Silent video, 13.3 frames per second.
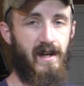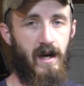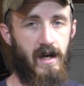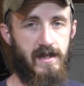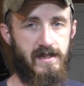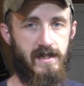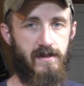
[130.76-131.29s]
to
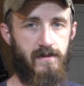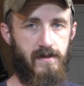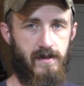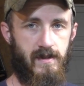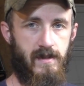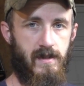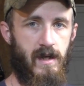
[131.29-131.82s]
cost you.
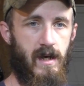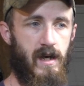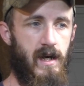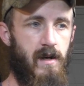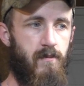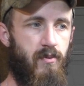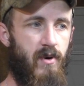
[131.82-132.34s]

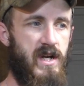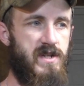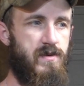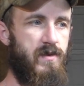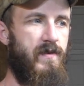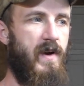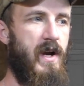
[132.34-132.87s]

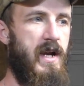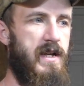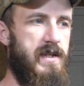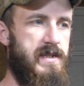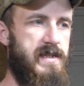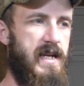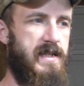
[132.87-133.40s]
Price will
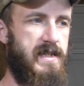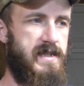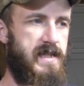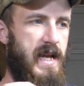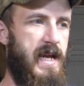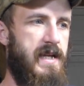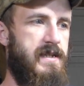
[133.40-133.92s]
vary state to
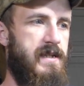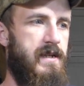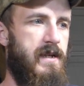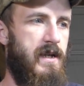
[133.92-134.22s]
state,